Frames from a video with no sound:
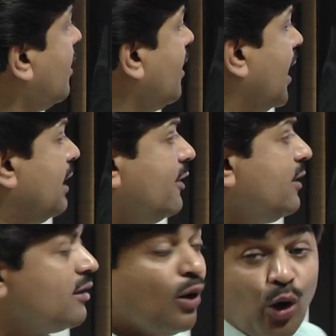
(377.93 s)
L1
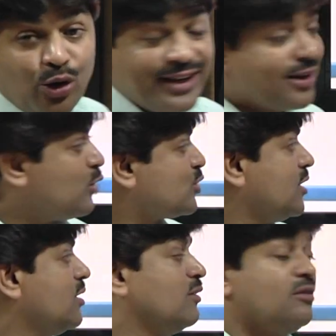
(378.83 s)
only router
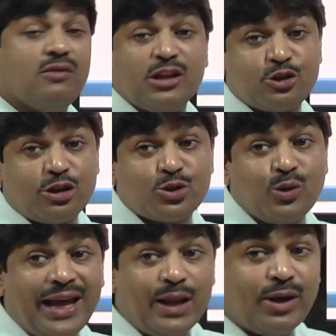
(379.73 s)
will talk to
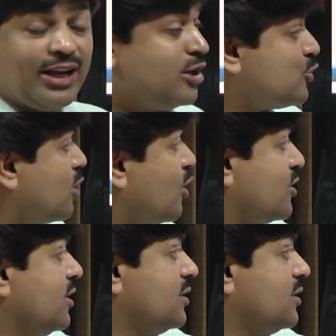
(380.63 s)
L1, L2 router,